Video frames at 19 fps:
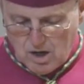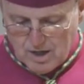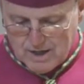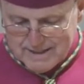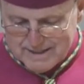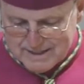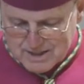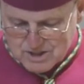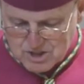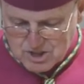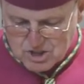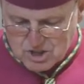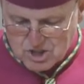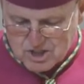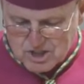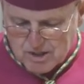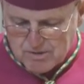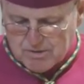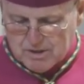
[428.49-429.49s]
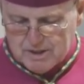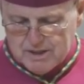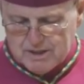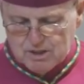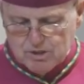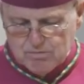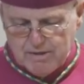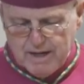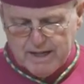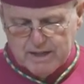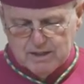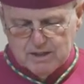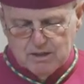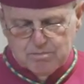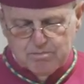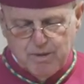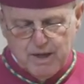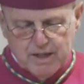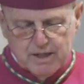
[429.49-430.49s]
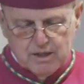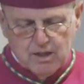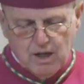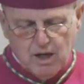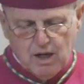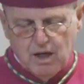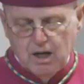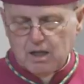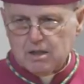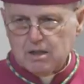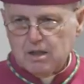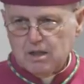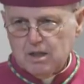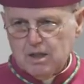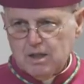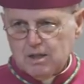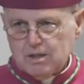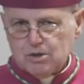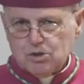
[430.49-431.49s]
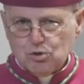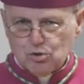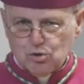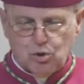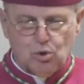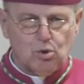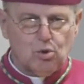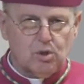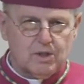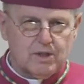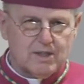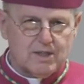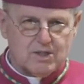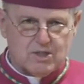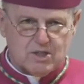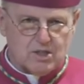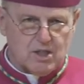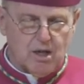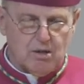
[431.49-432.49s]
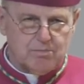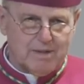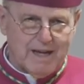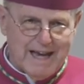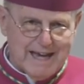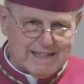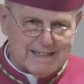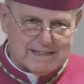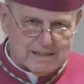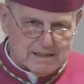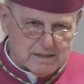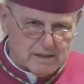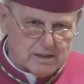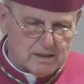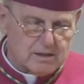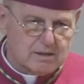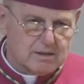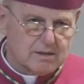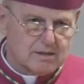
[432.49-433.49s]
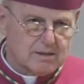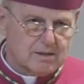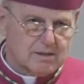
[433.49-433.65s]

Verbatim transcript: are necessarily directed by God toward some end.